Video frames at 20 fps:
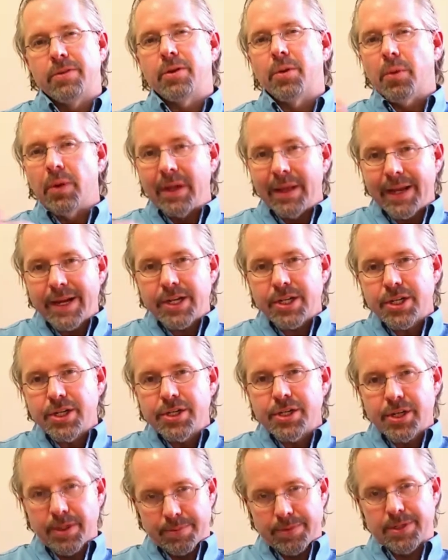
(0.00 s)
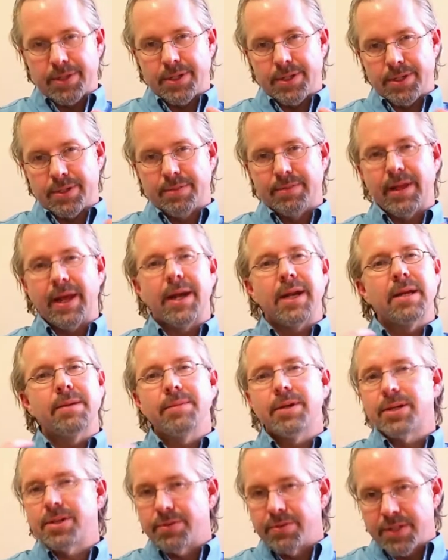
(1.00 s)
The relationship system, that
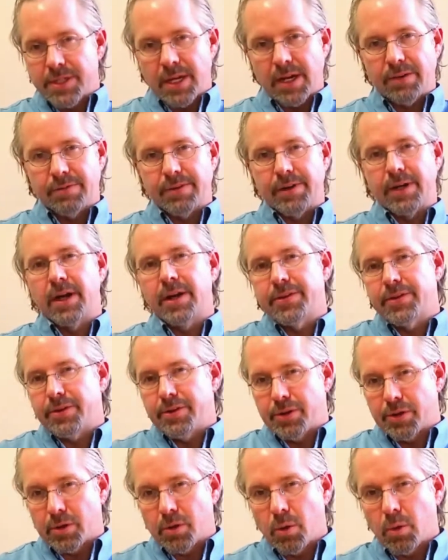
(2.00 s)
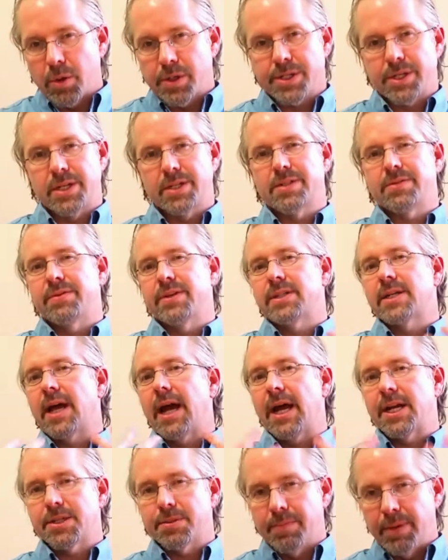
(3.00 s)
image of self and other, your core sense of
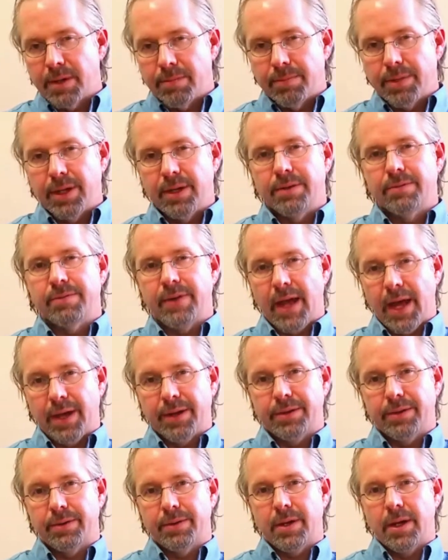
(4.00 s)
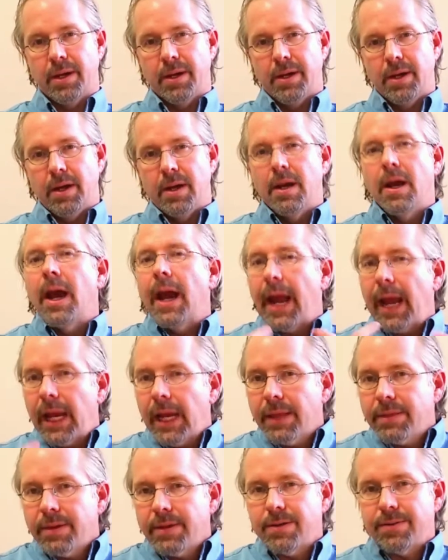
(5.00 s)
attachment and being valued,
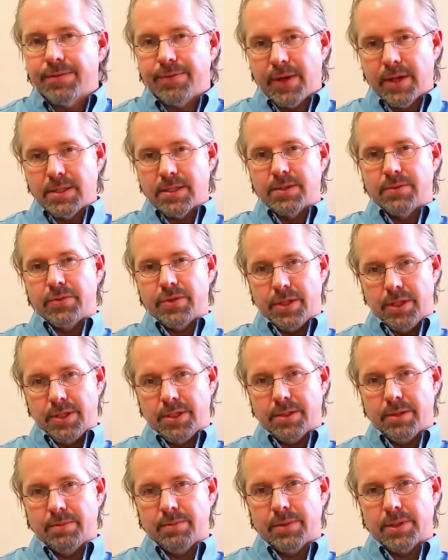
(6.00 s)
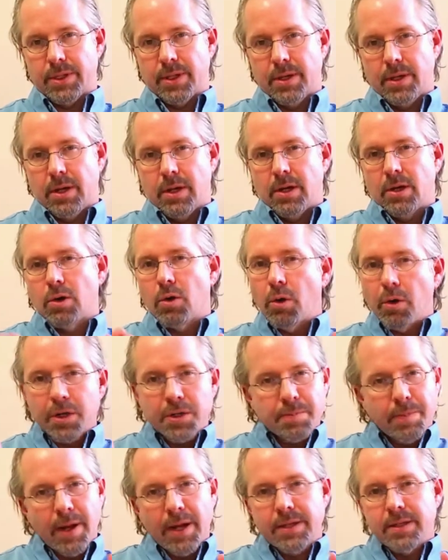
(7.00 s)
and the defensive systems
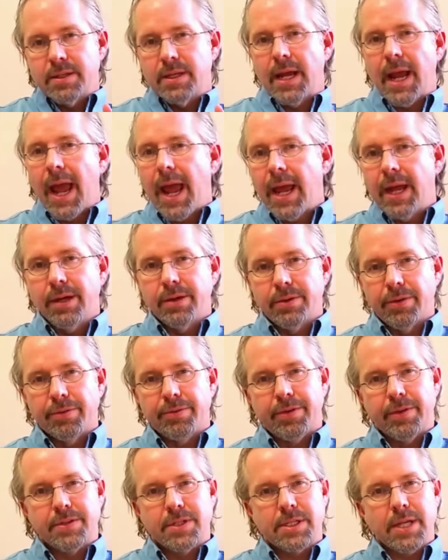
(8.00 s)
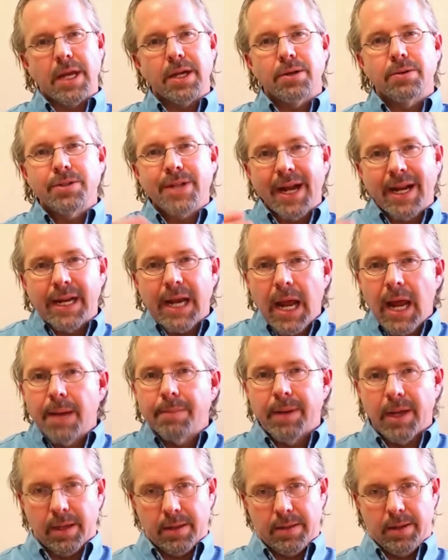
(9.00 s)
correspond to the angles that
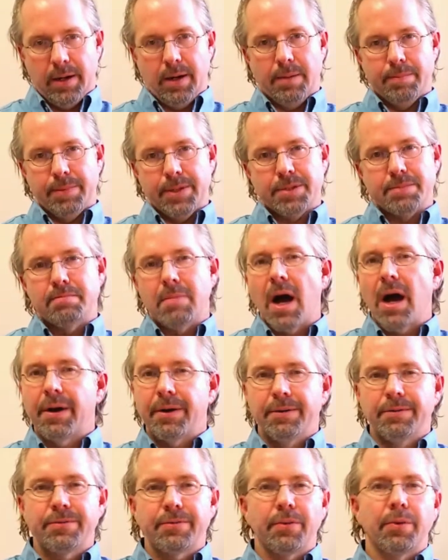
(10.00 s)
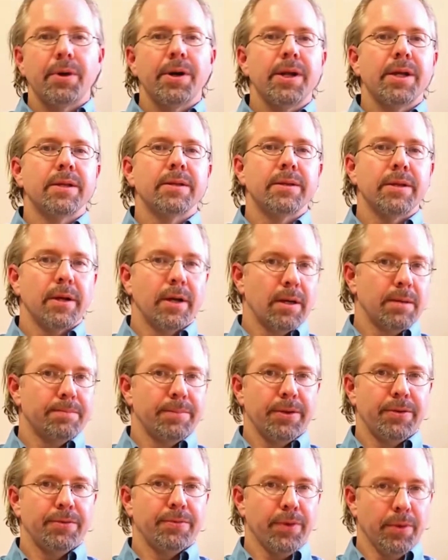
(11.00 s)
psychodynamic therapists, modern Freudian
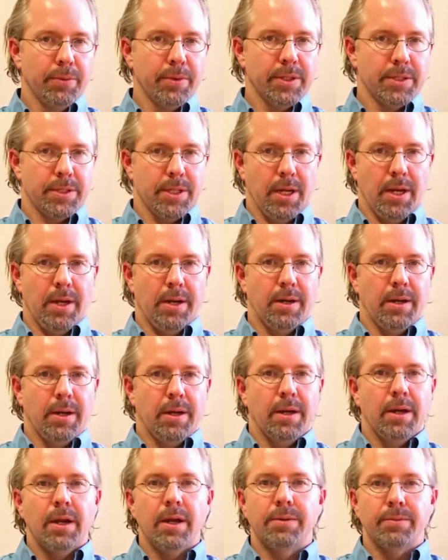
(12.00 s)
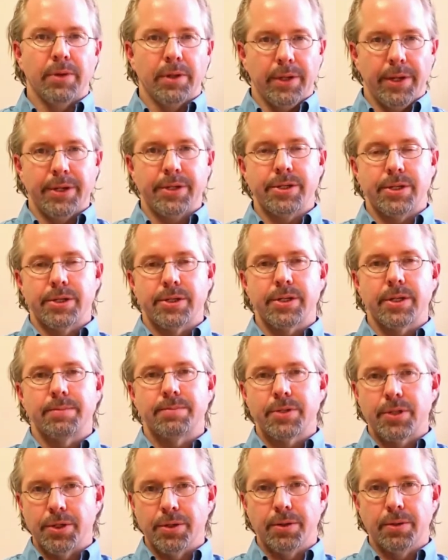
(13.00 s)
therapists, focus on in
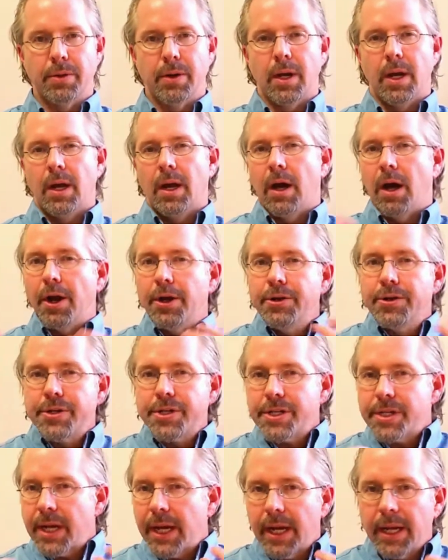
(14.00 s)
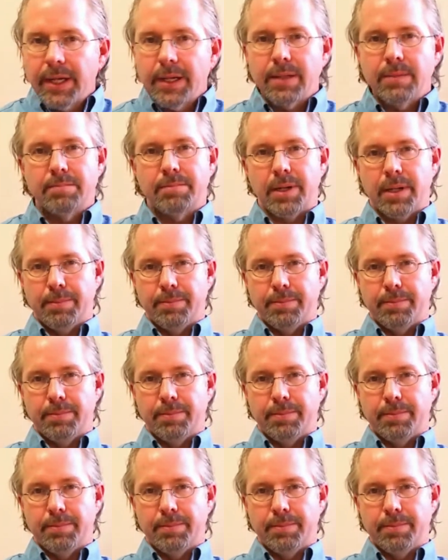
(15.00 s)
relationship to understanding